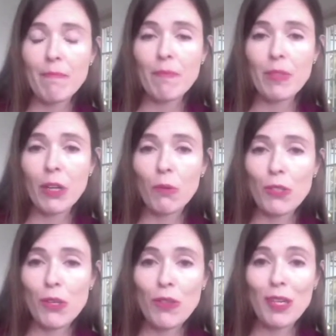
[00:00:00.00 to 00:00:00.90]

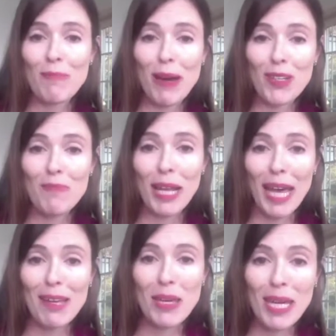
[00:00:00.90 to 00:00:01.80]
also think about your
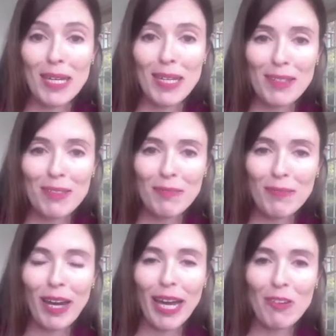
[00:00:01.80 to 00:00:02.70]
plan B,
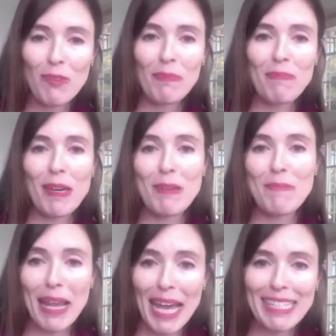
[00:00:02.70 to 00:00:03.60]
right? Or maybe
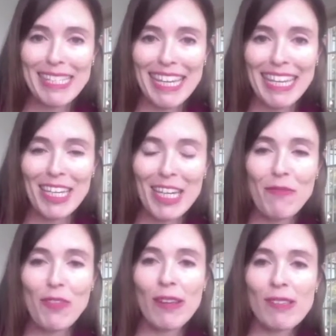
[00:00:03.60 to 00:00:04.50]
your plan C
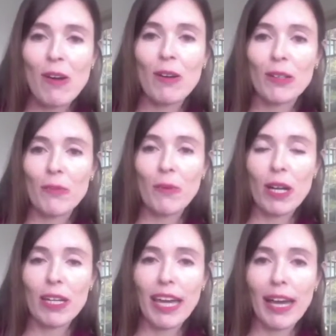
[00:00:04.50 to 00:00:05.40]
if things aren't going to
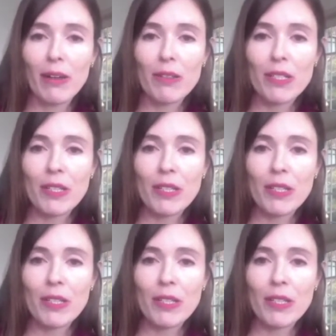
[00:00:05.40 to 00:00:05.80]
work out.